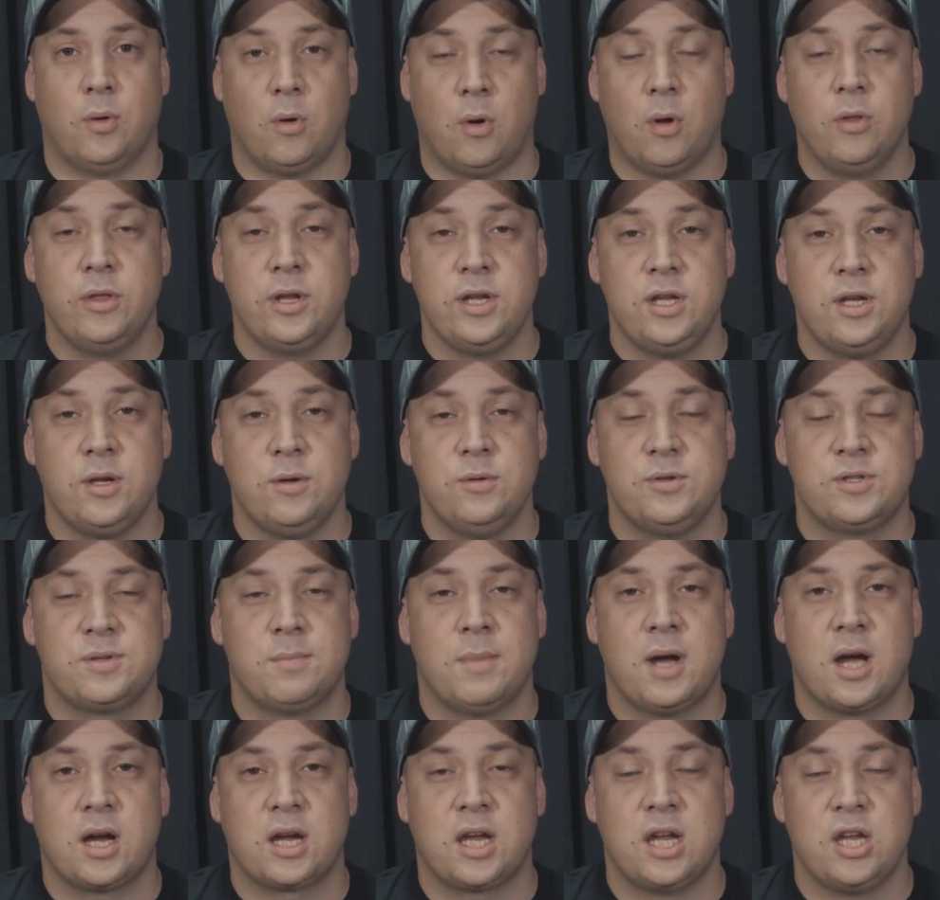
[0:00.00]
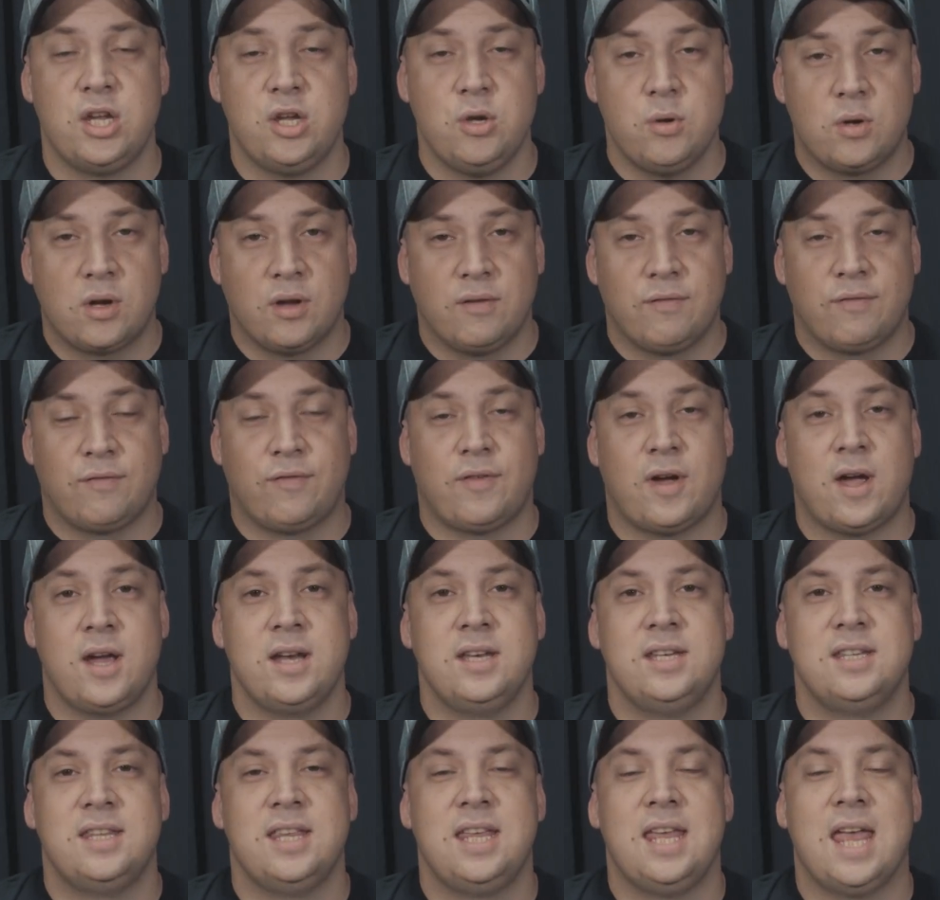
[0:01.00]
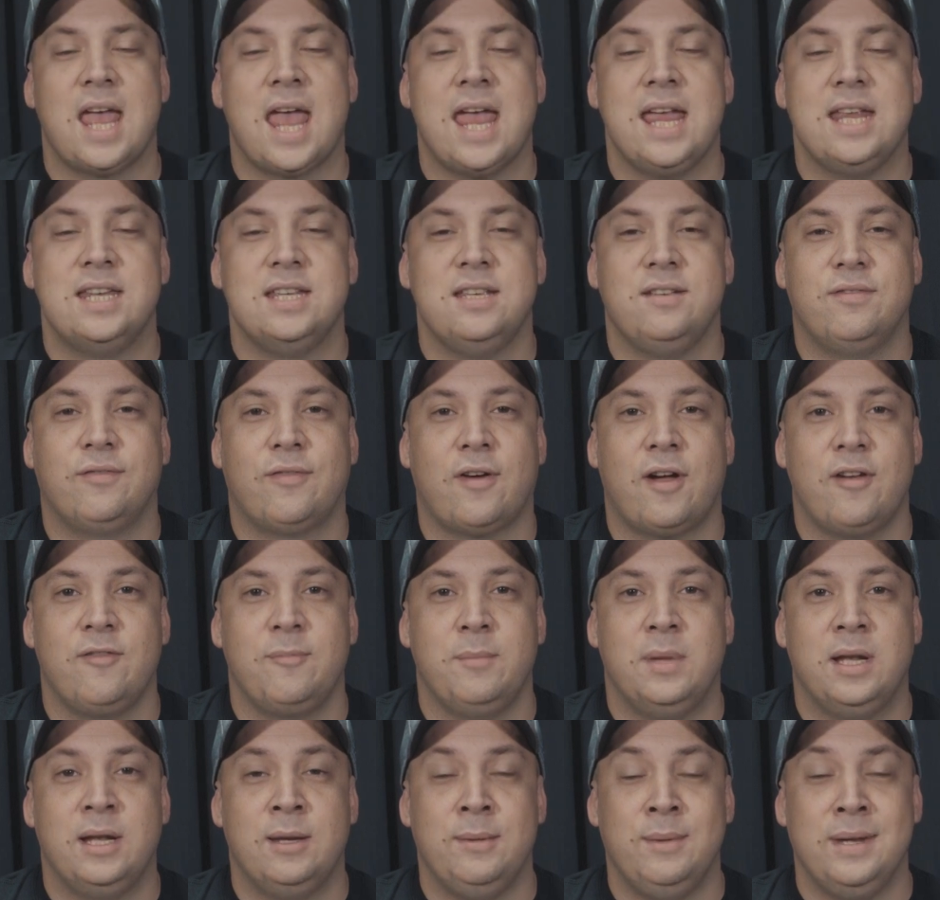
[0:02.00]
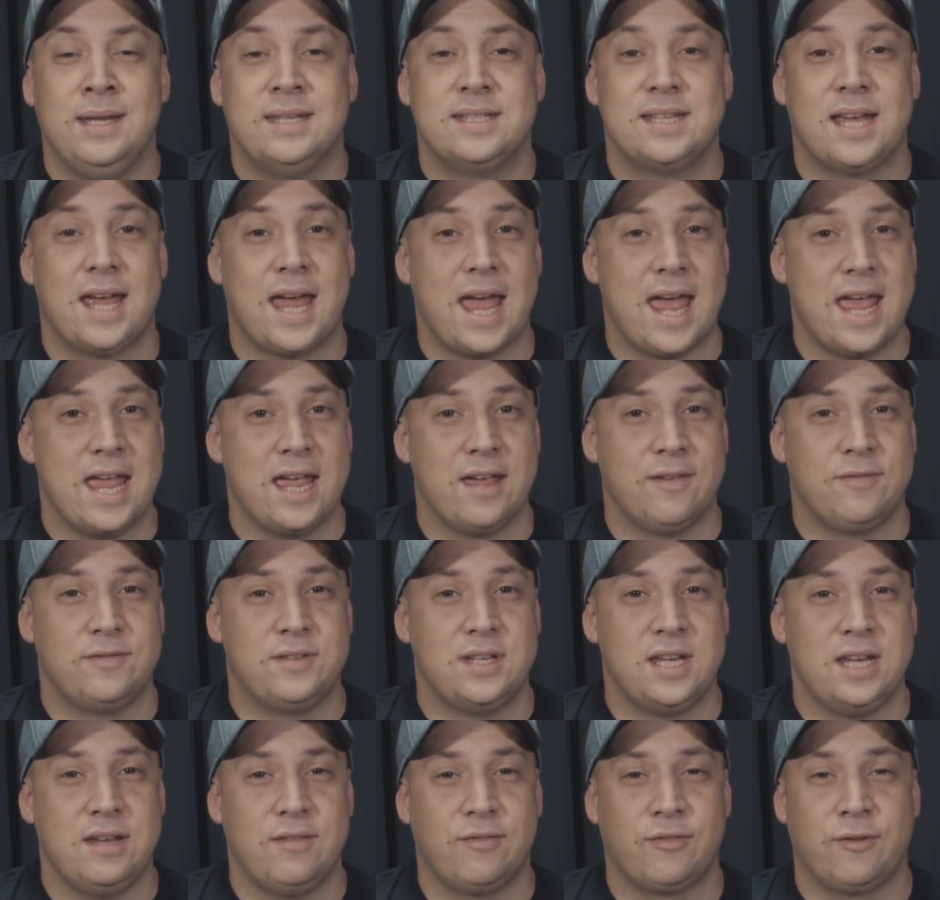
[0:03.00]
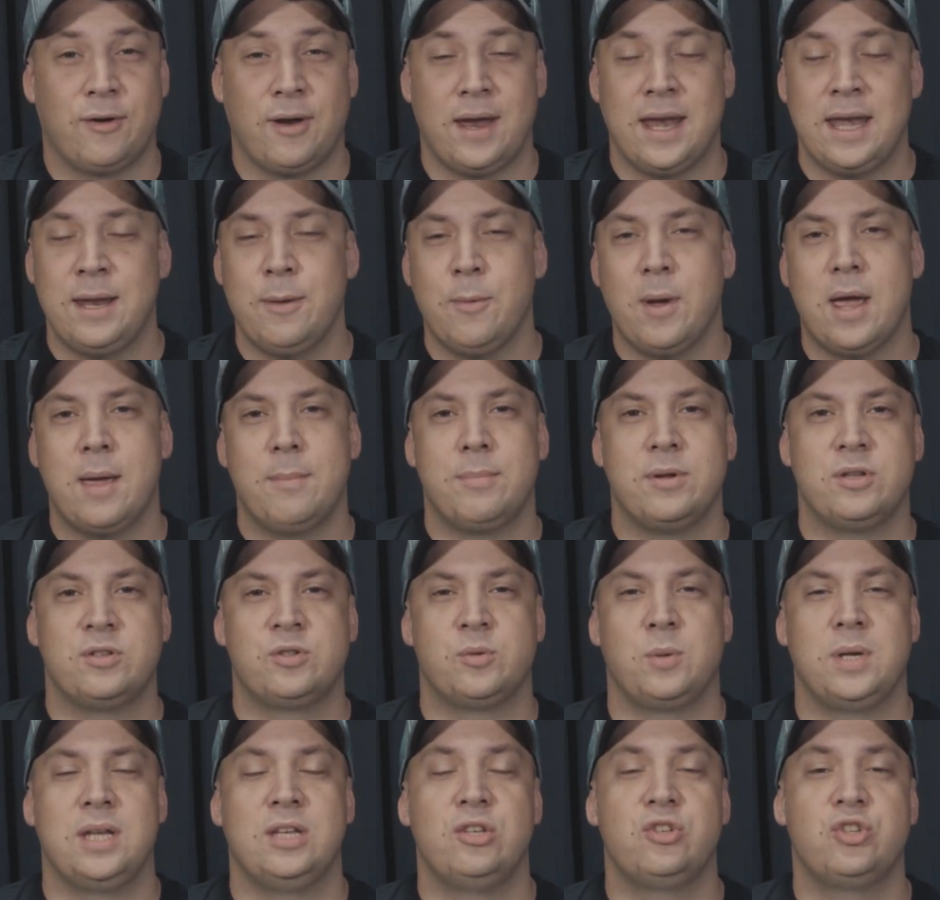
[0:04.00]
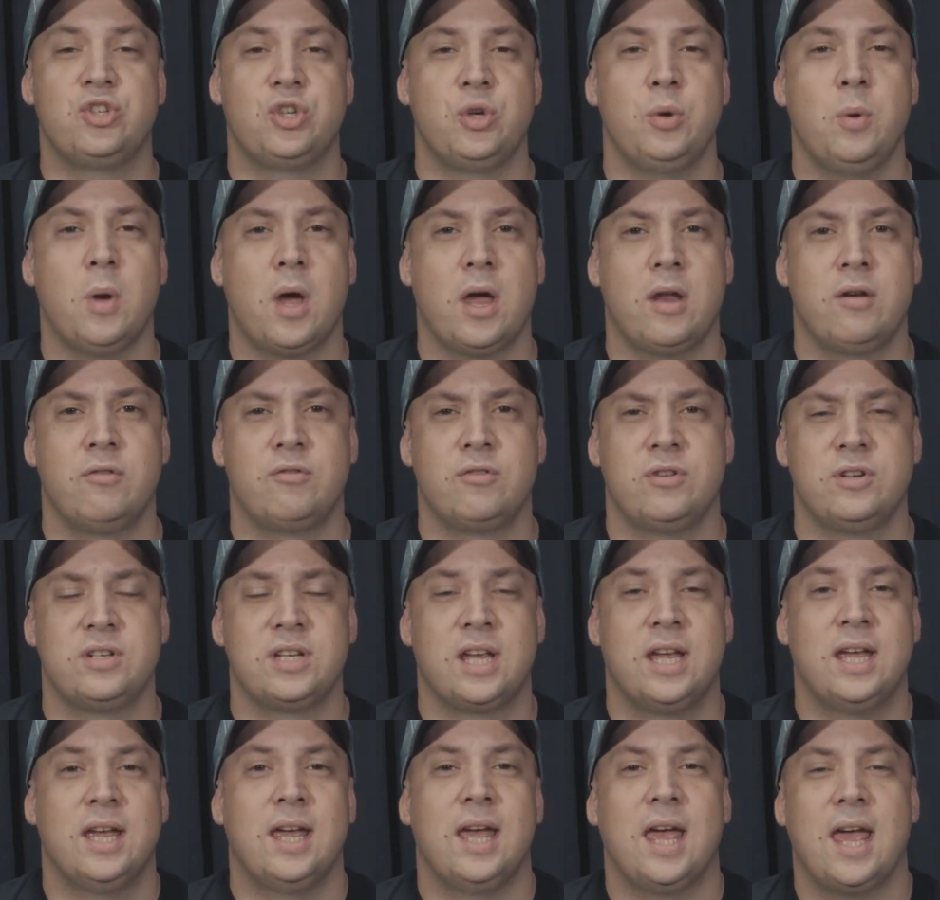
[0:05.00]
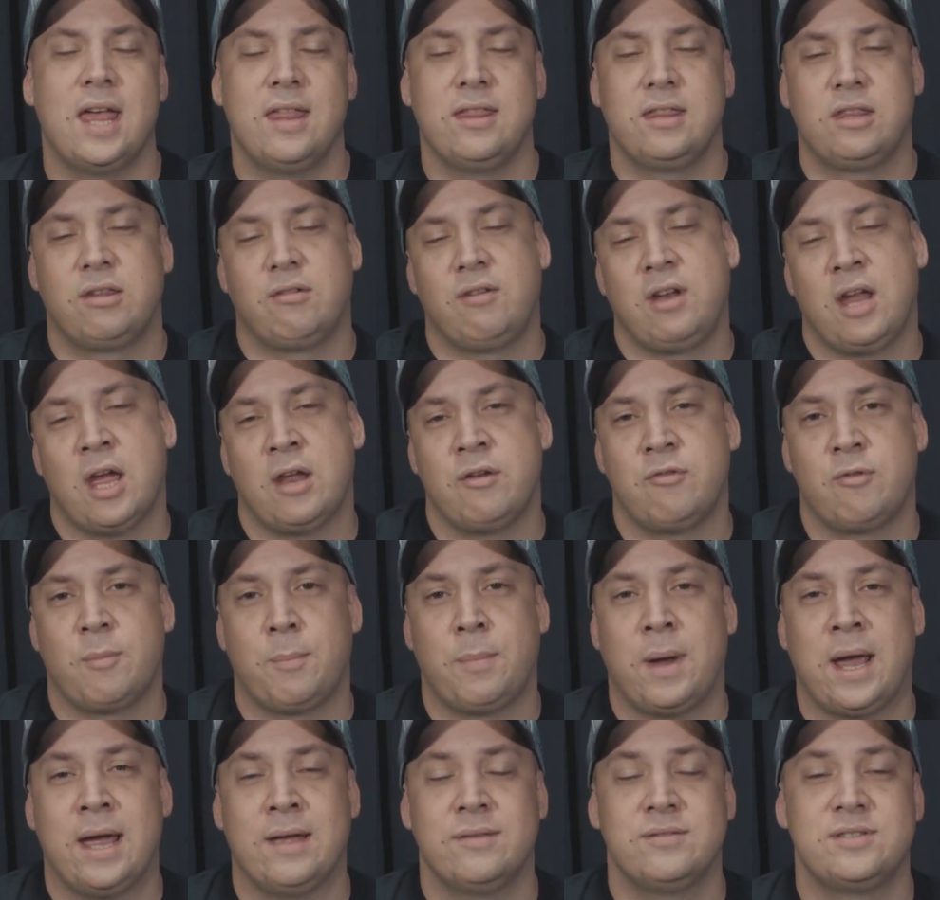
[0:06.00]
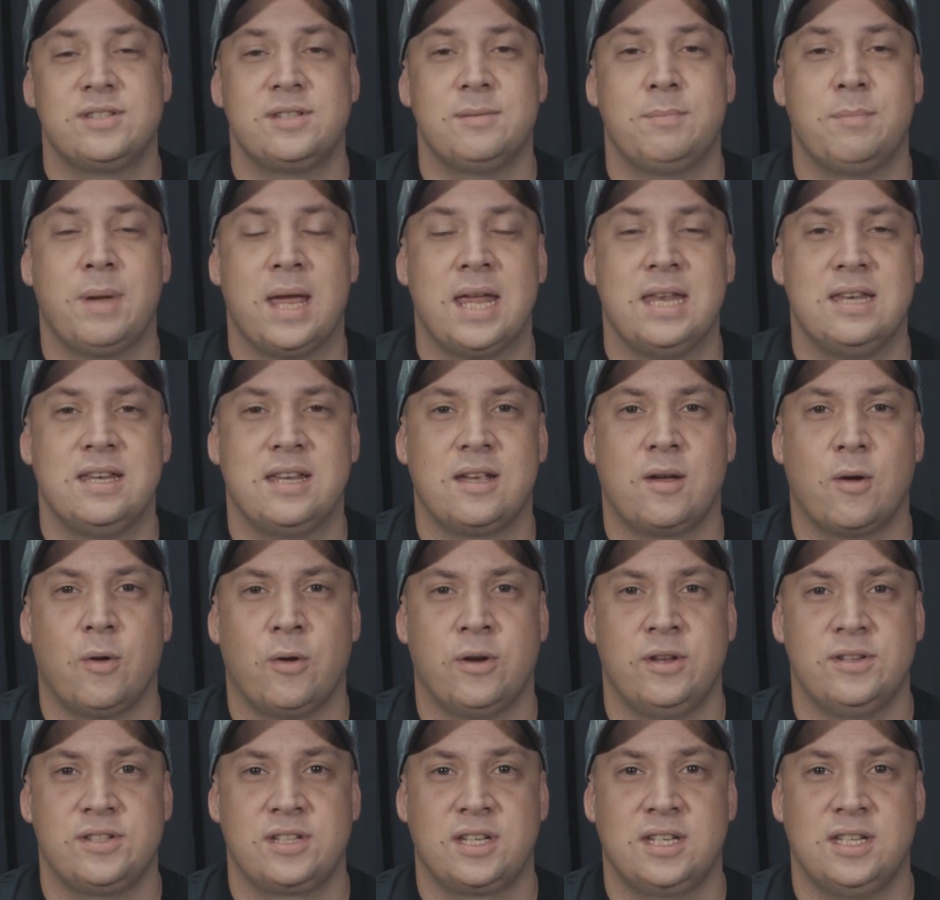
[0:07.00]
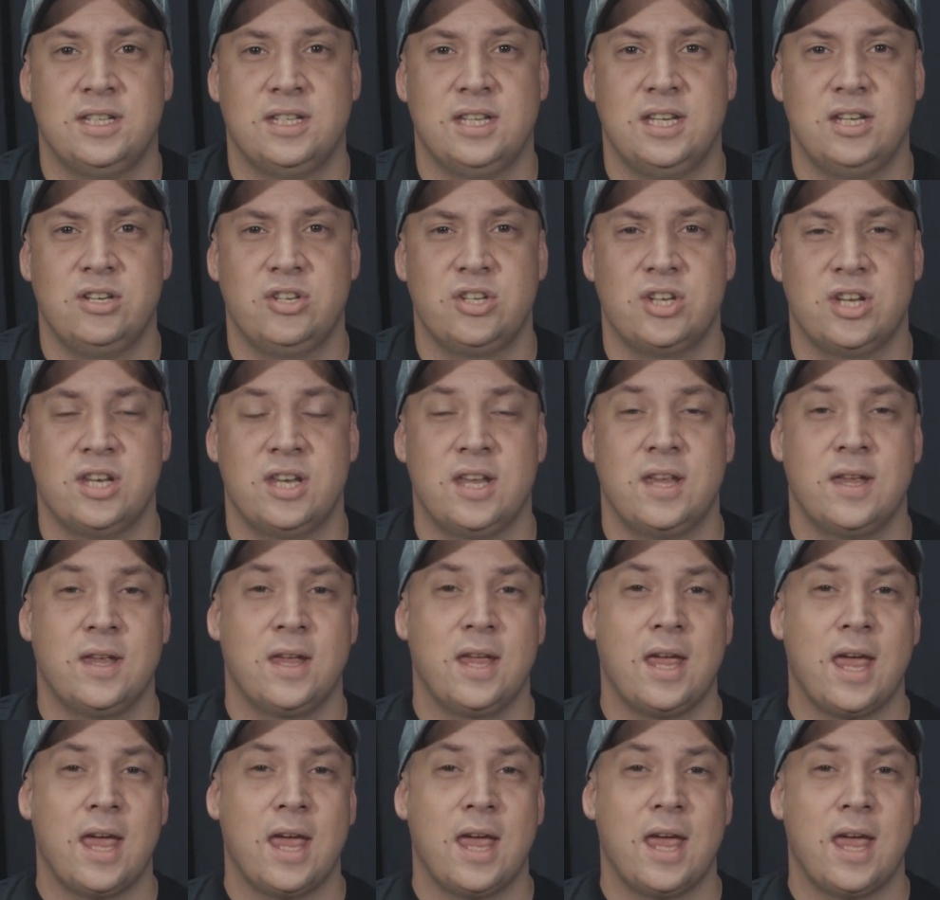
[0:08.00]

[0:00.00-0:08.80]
On the used market, you can find the 85mm AFD for anywhere between 200 and 300 pounds depending on its condition.